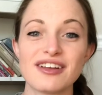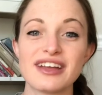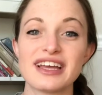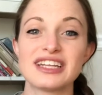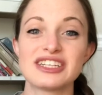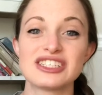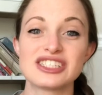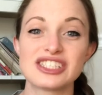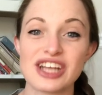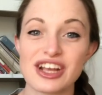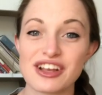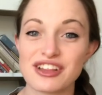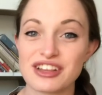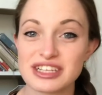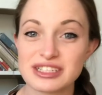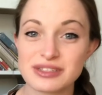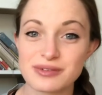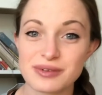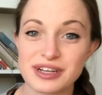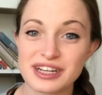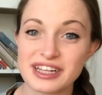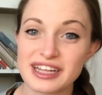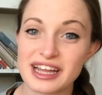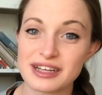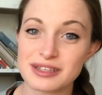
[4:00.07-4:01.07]
and share these
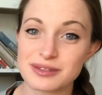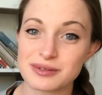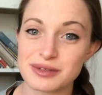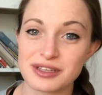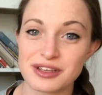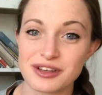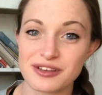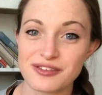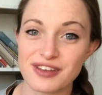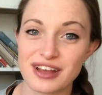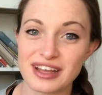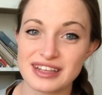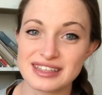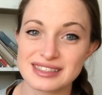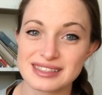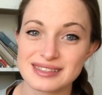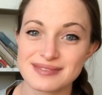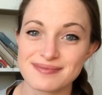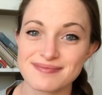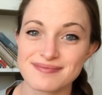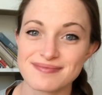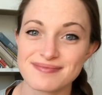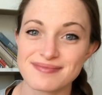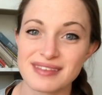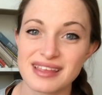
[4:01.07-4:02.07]
read alouds with your friends.
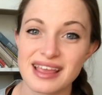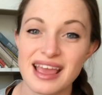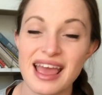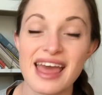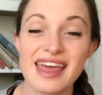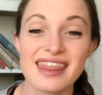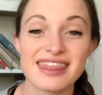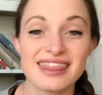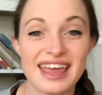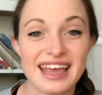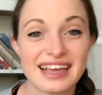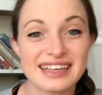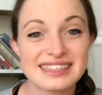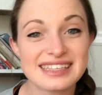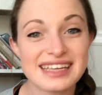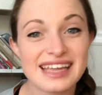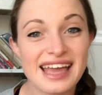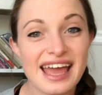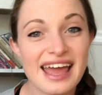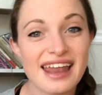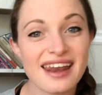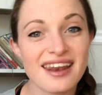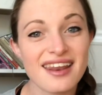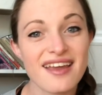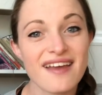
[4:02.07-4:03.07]
Thanks
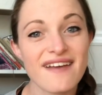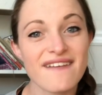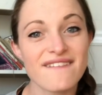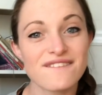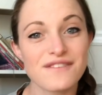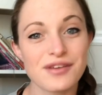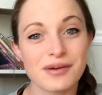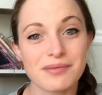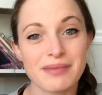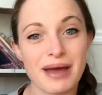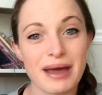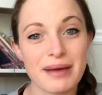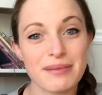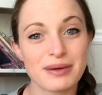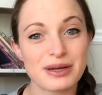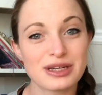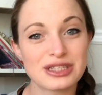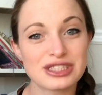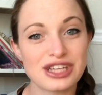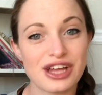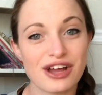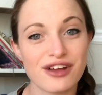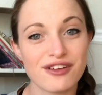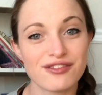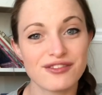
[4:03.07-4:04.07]
again from my
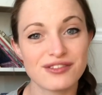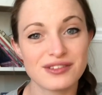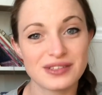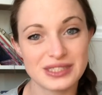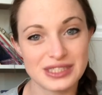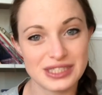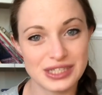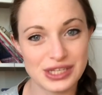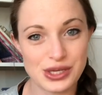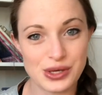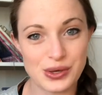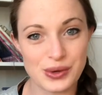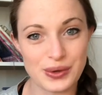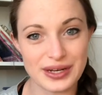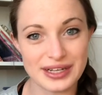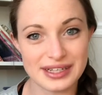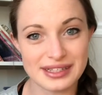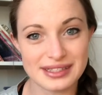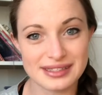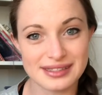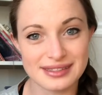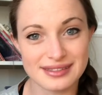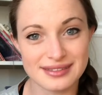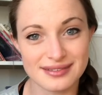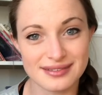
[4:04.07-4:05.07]
bookshelf to yours.